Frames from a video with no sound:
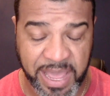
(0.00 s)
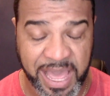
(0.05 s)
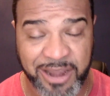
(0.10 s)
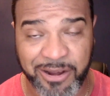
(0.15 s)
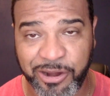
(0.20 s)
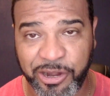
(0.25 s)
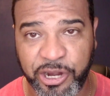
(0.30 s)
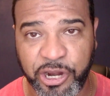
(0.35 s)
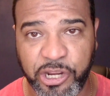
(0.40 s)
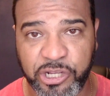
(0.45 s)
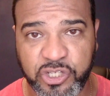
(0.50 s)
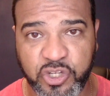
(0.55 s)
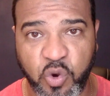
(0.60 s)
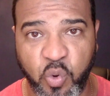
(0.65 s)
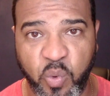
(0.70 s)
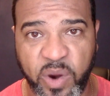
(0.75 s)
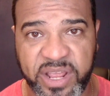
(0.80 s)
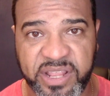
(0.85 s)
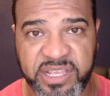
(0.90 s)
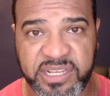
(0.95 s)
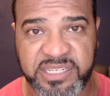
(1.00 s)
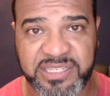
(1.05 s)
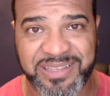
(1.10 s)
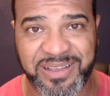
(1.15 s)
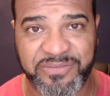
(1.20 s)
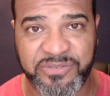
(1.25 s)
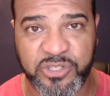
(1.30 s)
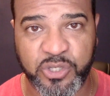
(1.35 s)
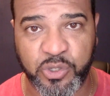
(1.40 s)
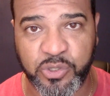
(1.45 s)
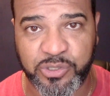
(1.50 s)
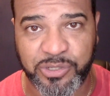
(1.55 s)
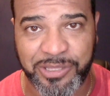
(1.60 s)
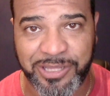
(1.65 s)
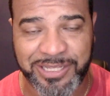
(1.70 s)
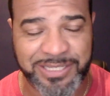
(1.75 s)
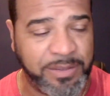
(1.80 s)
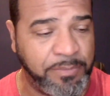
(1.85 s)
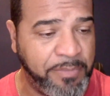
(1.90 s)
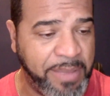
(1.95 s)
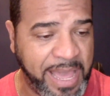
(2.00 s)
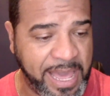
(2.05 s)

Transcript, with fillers: matter. Girls can wear this stuff too, so it doesn't